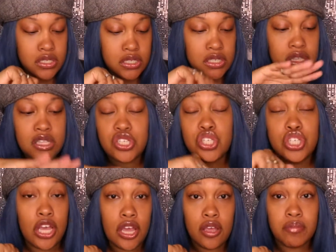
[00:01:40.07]
in this
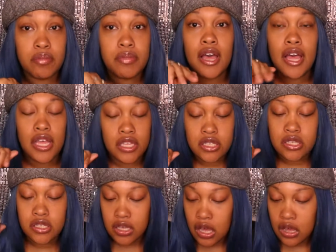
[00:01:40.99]
shape.
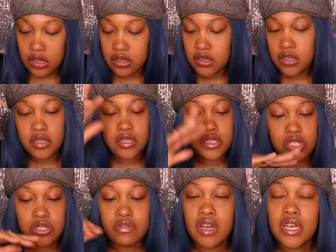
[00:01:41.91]
Y'all,
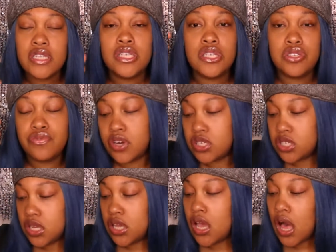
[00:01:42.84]
this rice is
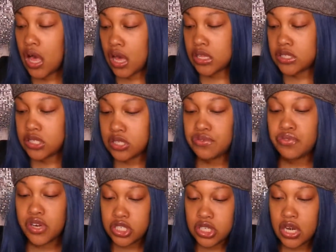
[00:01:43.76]
freshly hot,
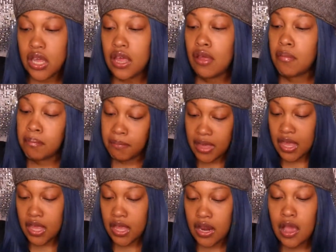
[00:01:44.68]
freshly
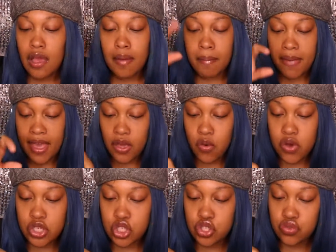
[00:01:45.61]
made by
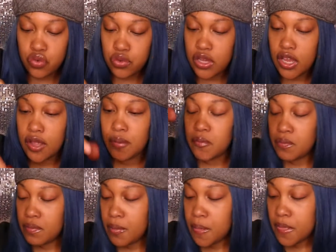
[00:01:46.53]
yours truly.
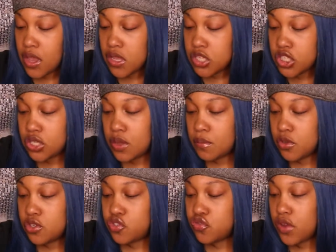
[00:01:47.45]
So I'm
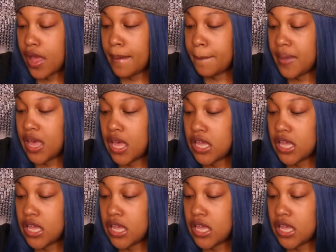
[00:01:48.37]
going to try my